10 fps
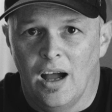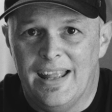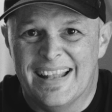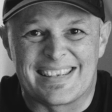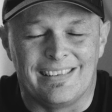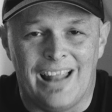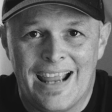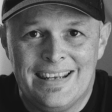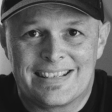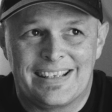it's
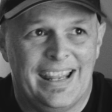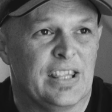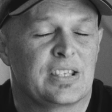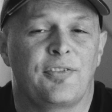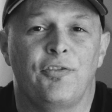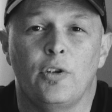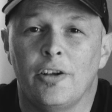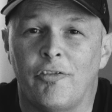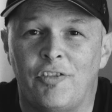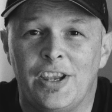light, it's full
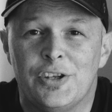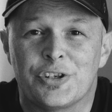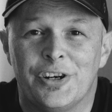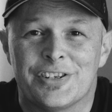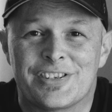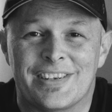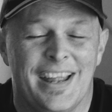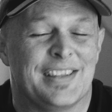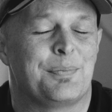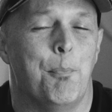of features,
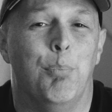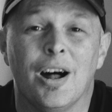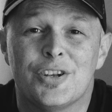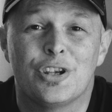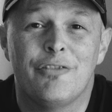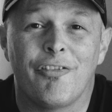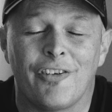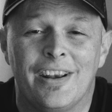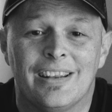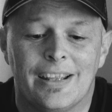it's budget
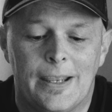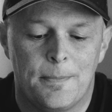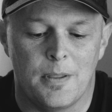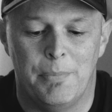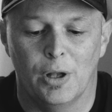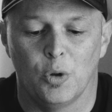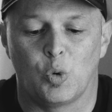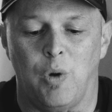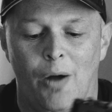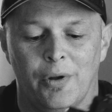friendly, the build
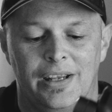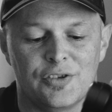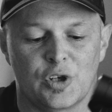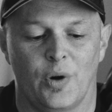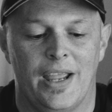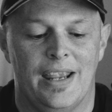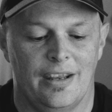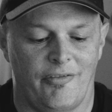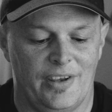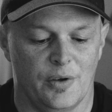quality is great,
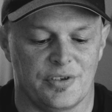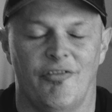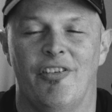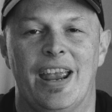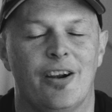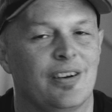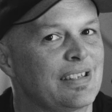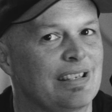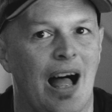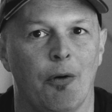it feels very
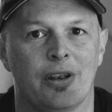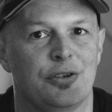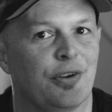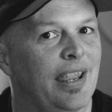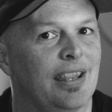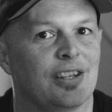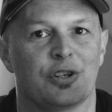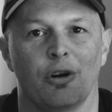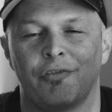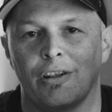solid in your hands,
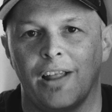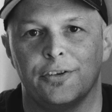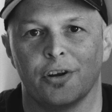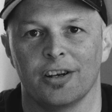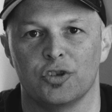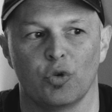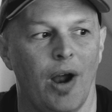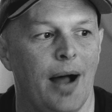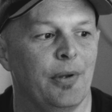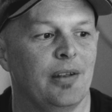you don't feel like you're going to
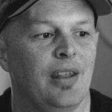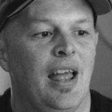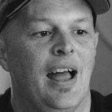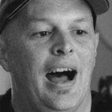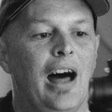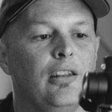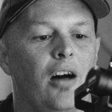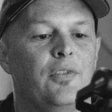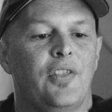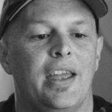drop it. I
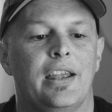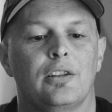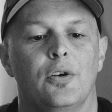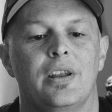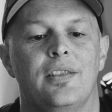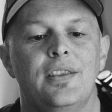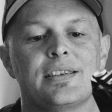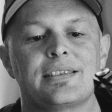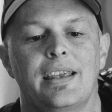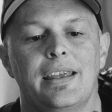love that they included
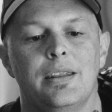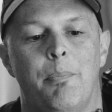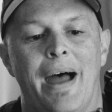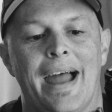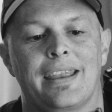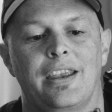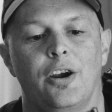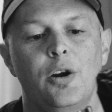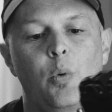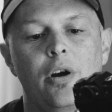this in the back
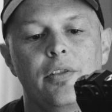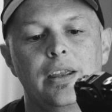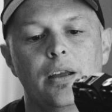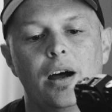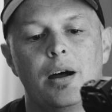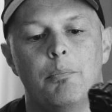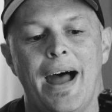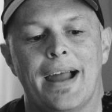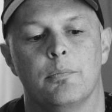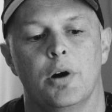here where the
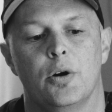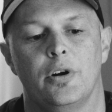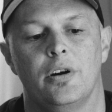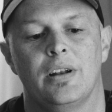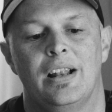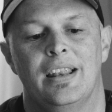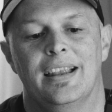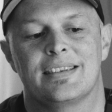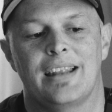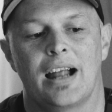back motor
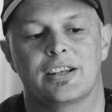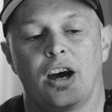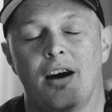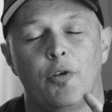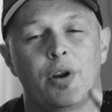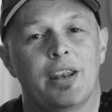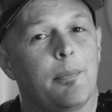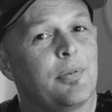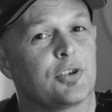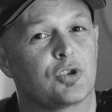is not covering
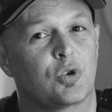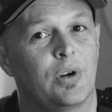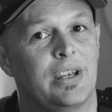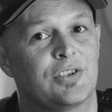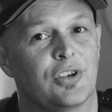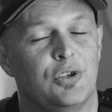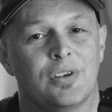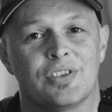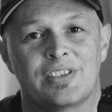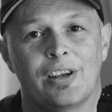up the screen, so you
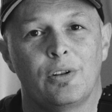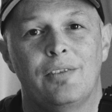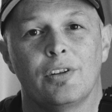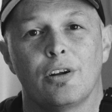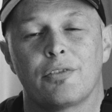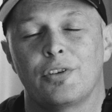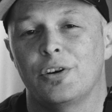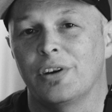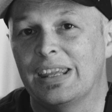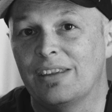can still even look through
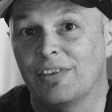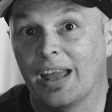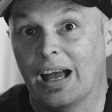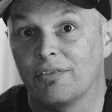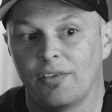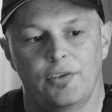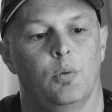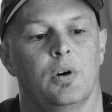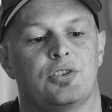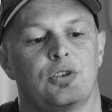your EVF if you
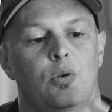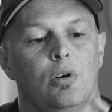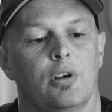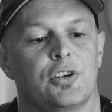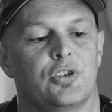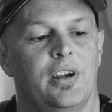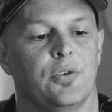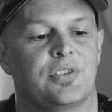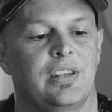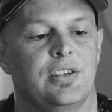want to, or look at your
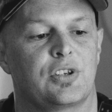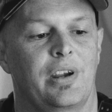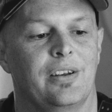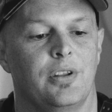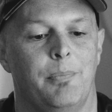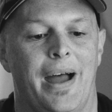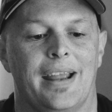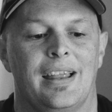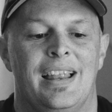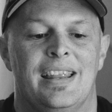LCD screen on the
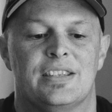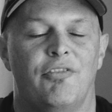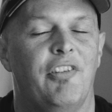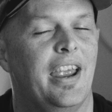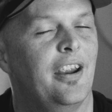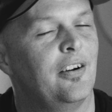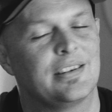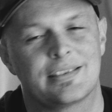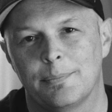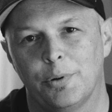back. It's very
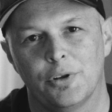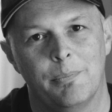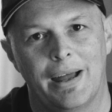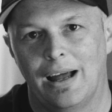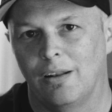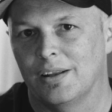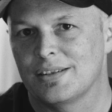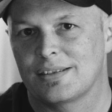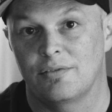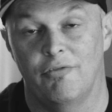simple to
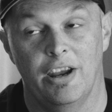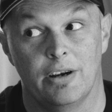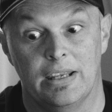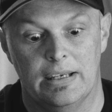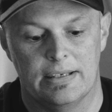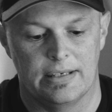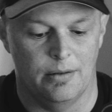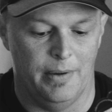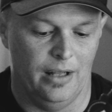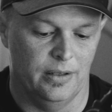balance, very easy
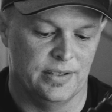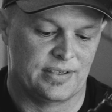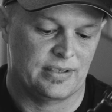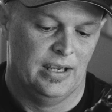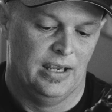to balance,